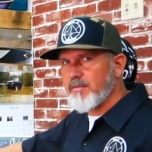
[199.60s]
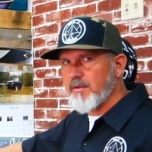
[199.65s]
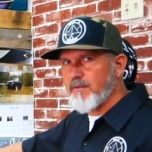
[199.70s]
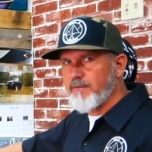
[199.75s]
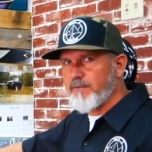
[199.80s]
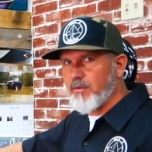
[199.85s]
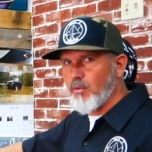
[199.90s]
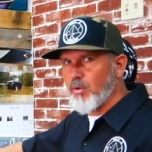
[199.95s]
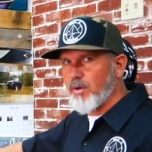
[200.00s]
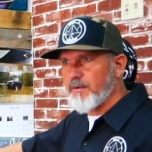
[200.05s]
the
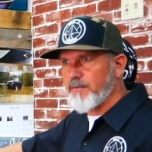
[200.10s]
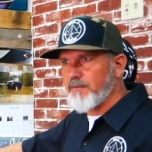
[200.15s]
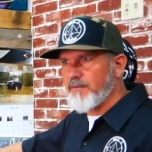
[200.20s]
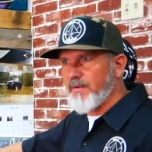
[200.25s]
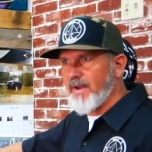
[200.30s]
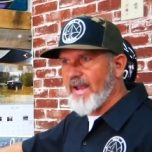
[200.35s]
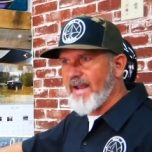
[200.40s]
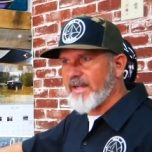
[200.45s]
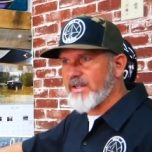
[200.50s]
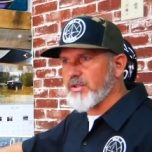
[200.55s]
Ford
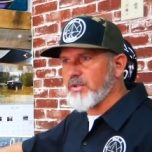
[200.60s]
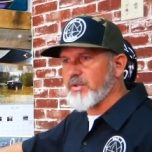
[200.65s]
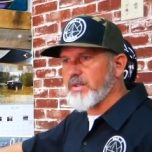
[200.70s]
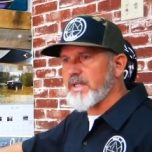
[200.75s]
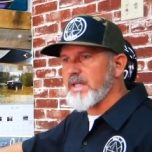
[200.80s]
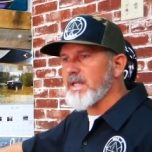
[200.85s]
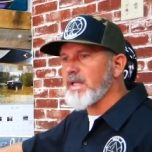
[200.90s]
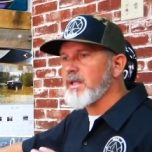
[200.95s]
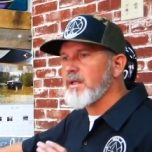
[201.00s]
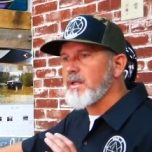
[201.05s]

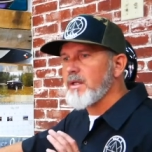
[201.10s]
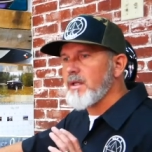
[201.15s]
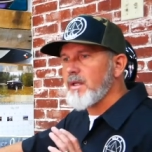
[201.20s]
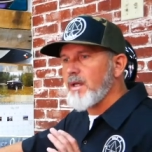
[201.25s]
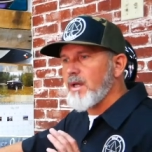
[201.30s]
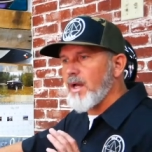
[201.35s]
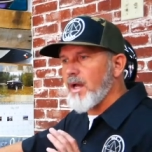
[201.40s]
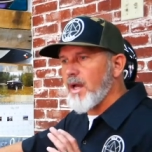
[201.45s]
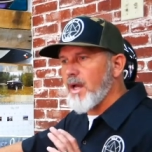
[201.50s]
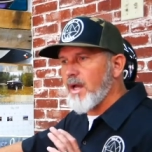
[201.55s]
factory
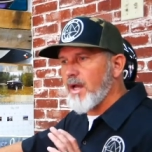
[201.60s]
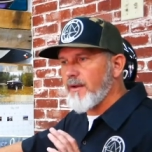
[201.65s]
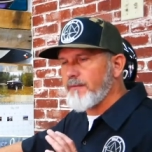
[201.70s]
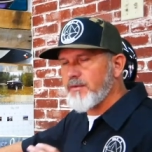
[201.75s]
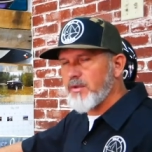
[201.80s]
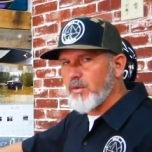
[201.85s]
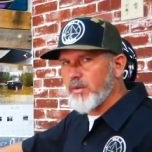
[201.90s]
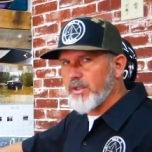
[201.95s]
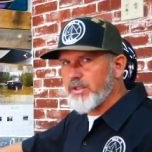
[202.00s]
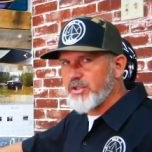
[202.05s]
Uh,
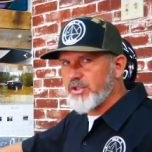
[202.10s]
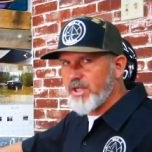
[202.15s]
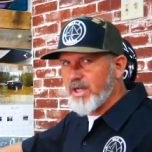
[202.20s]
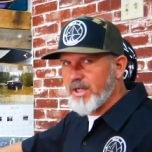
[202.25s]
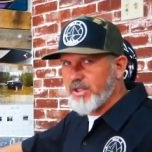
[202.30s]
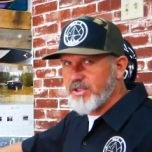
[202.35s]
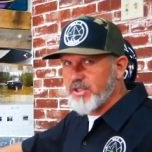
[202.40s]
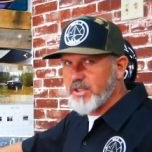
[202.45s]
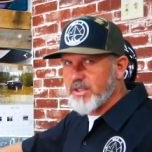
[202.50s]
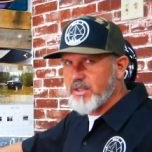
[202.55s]
fuel
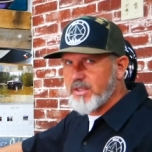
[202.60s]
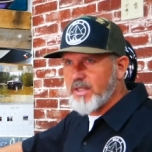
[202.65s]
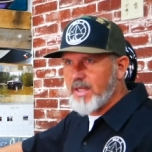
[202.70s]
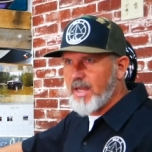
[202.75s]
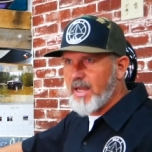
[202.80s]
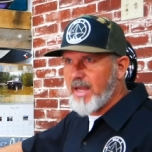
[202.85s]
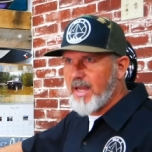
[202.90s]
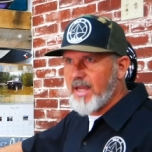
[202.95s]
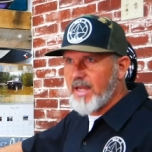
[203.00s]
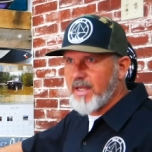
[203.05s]
injection
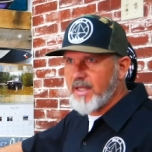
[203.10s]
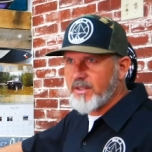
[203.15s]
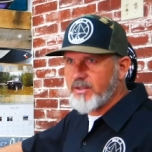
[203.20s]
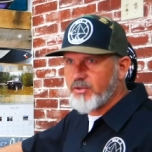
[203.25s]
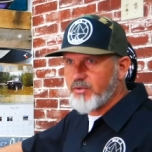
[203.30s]
and